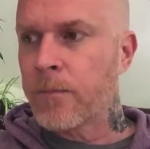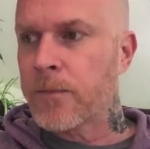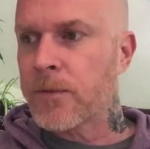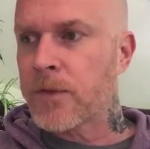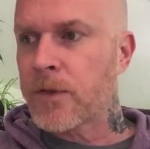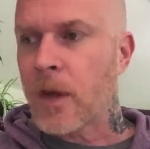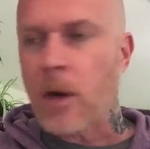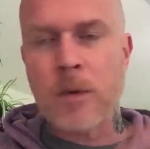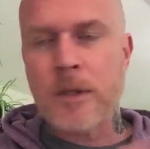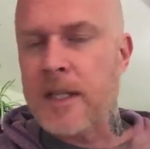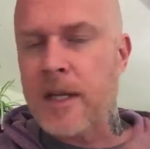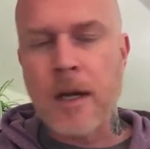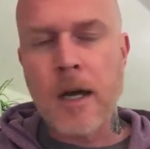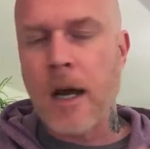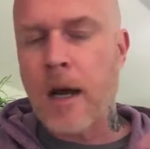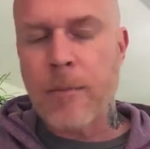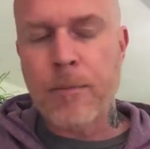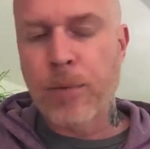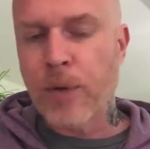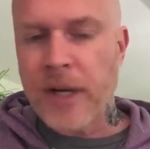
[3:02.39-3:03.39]
there was a,
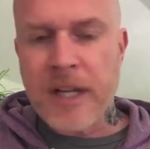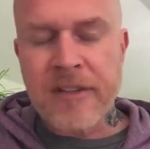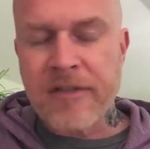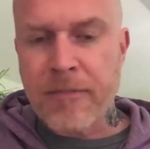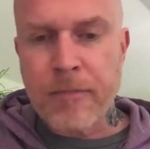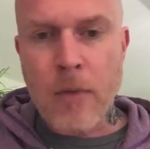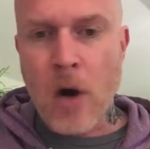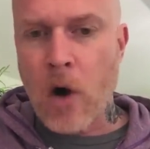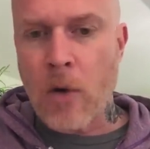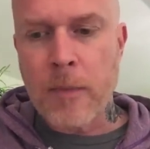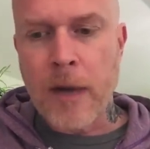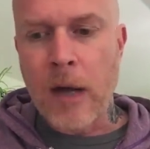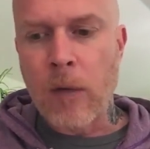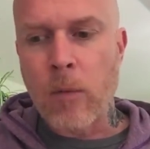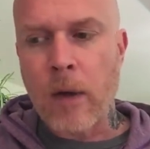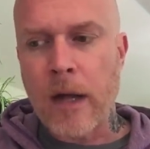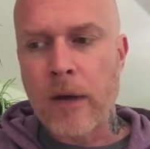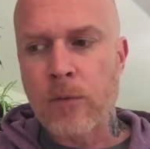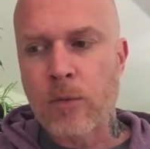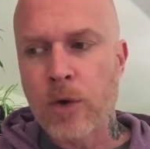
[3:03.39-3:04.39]
a, brief moment
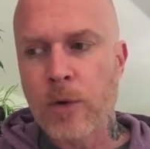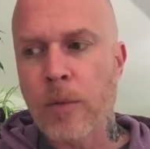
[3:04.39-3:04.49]
when